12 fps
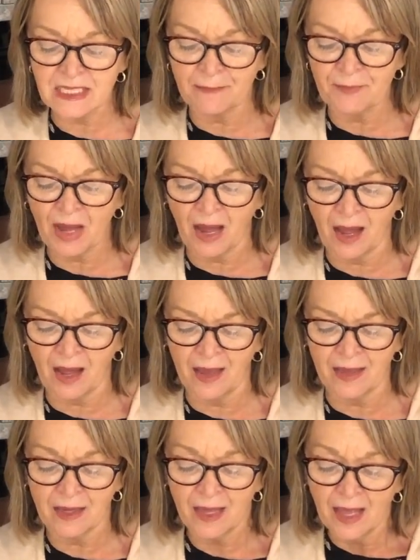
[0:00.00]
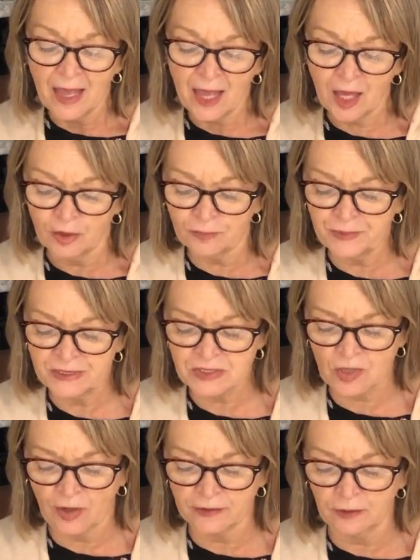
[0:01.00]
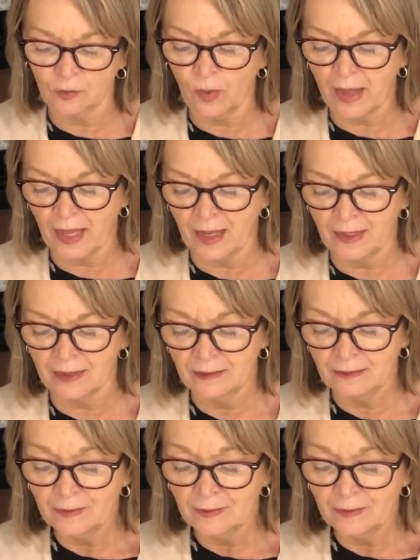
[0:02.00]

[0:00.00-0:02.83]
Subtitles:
up high. Help is on the way.